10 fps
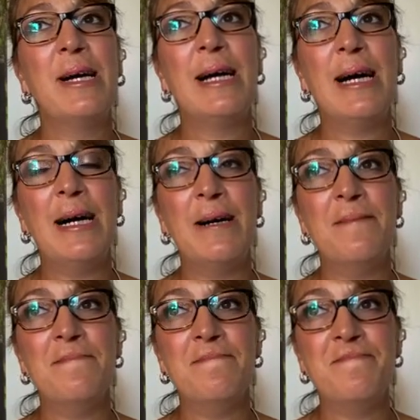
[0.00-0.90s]

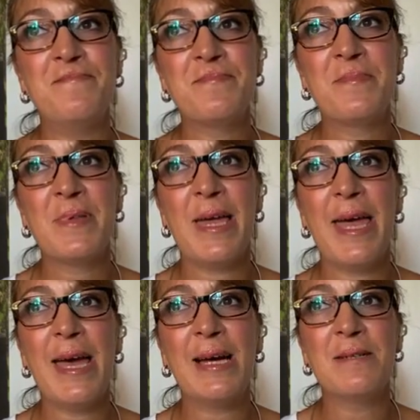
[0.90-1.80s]
Um,
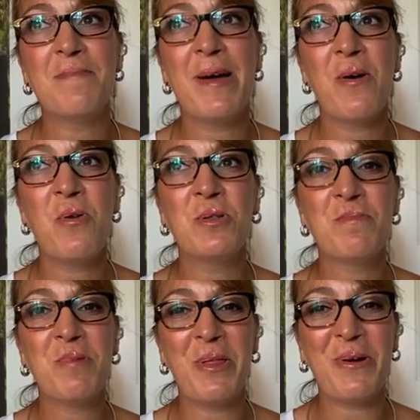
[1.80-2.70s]
and my older
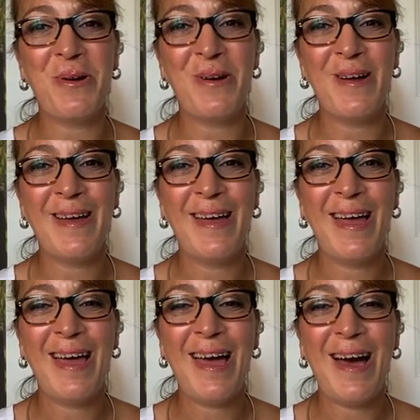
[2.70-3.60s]
brother
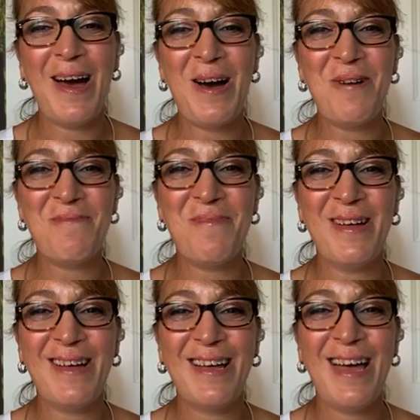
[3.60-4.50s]
um,
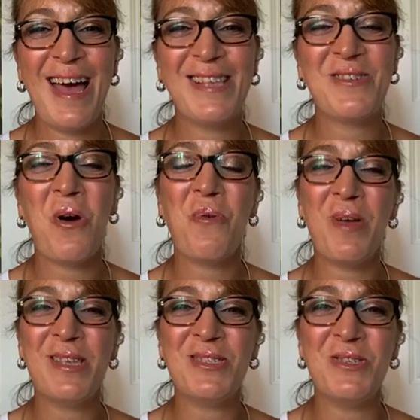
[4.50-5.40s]
has
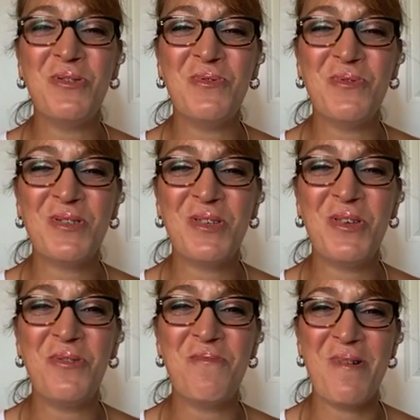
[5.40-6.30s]
always used
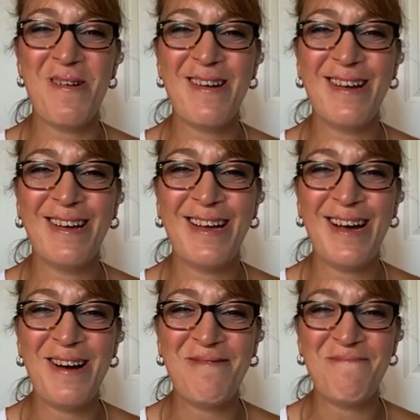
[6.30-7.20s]
humor
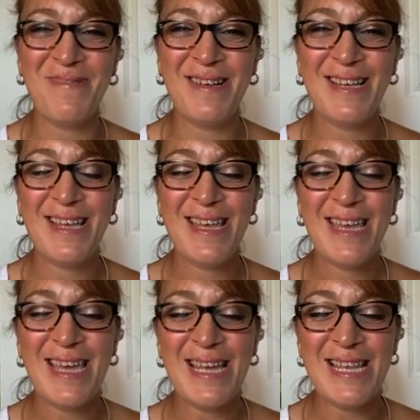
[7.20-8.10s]
um,
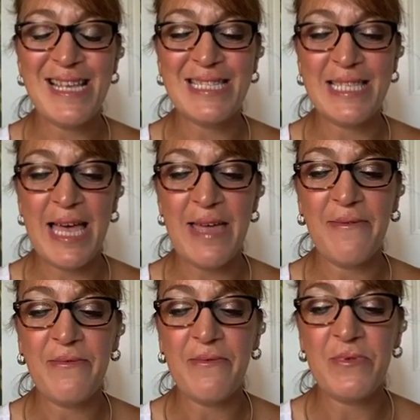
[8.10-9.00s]
in his
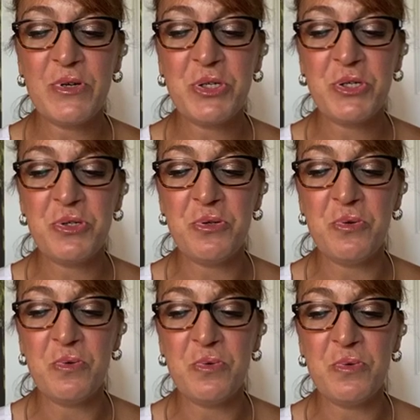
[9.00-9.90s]
life to
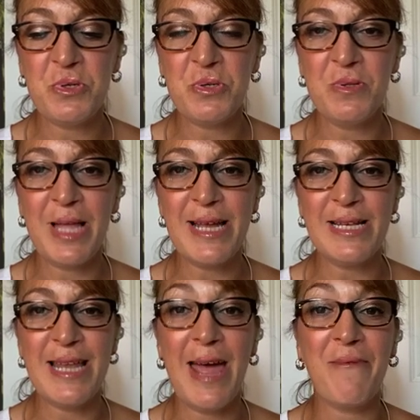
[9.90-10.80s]
to
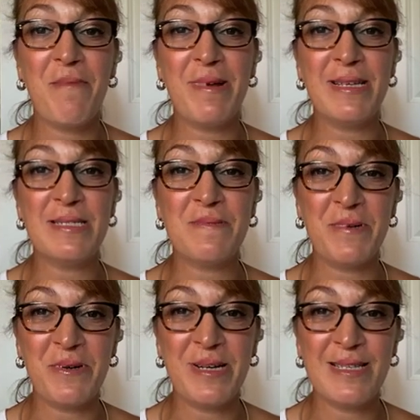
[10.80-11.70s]
lighten everybody's
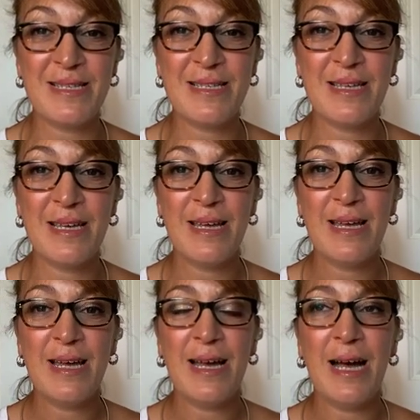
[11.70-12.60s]
spirits.
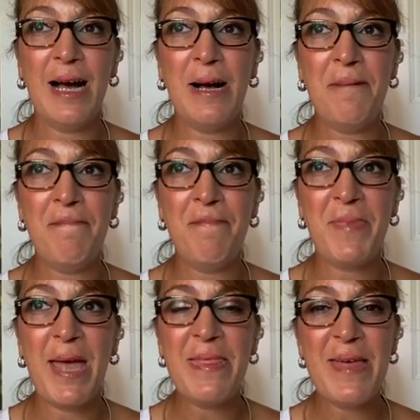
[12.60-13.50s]
Um,
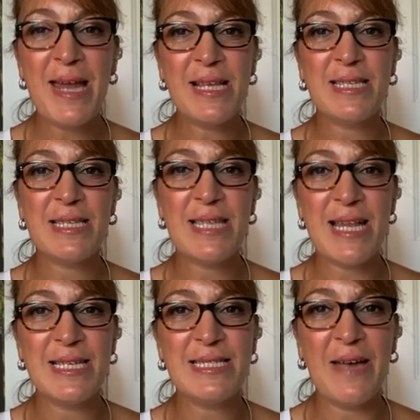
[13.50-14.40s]
and that is that
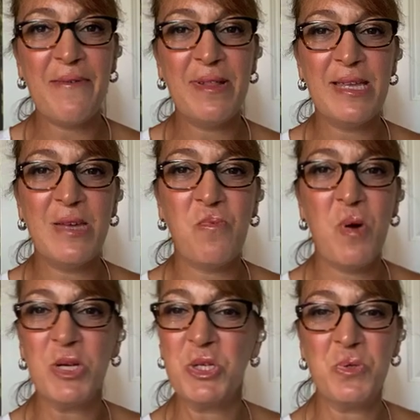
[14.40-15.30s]
is definitely
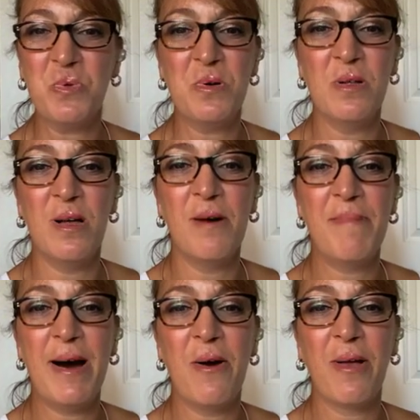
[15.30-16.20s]
one tool
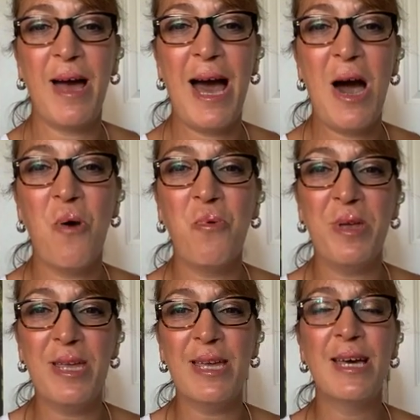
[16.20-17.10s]
about how
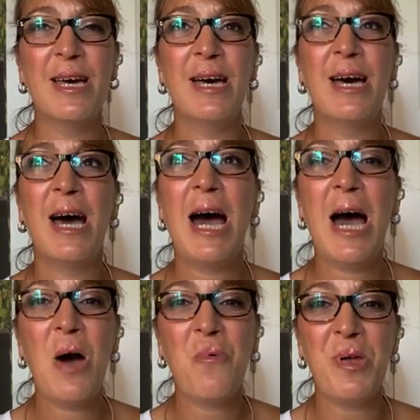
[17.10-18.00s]
we
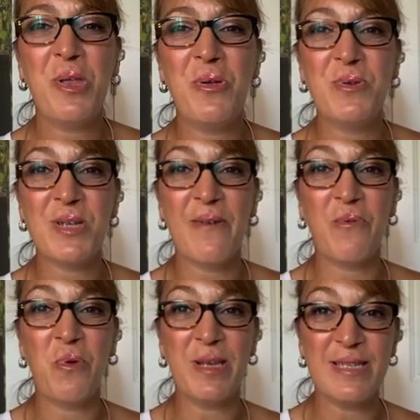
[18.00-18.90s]
how we use our
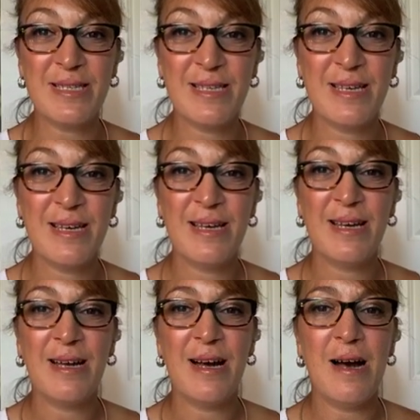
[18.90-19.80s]
voice.
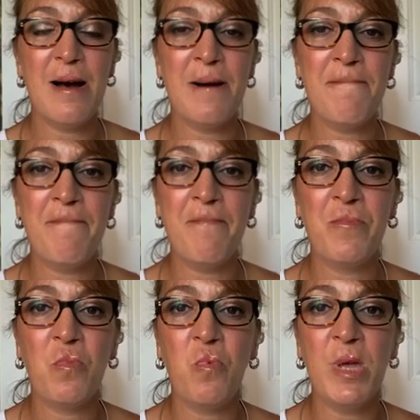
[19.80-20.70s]
Um,
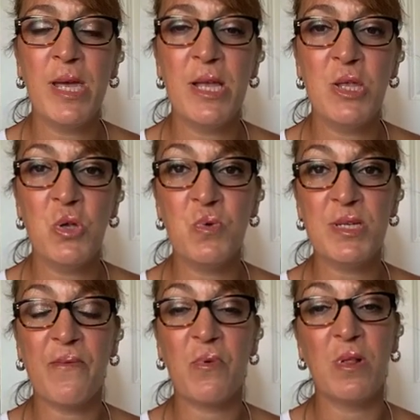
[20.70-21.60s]
we can use
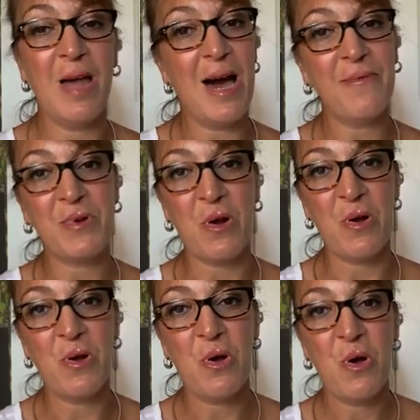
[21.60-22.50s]
it for laughter.
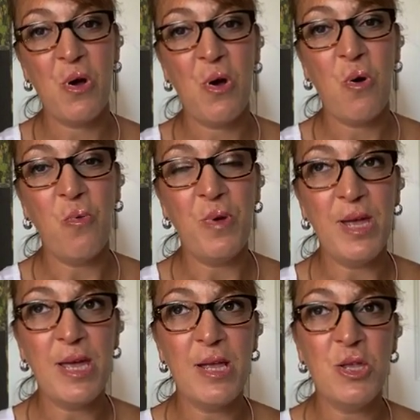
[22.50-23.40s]
We
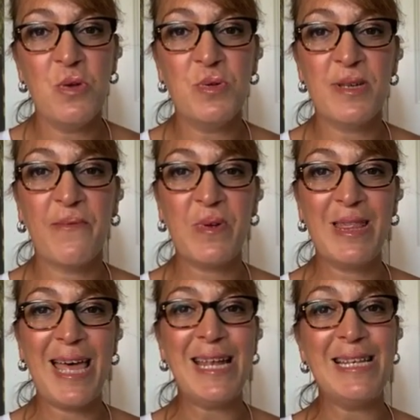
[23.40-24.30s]
can use it for
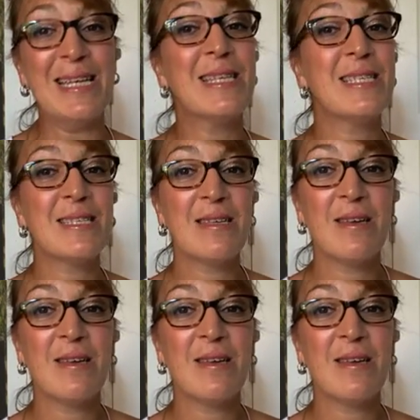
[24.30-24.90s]
lightness.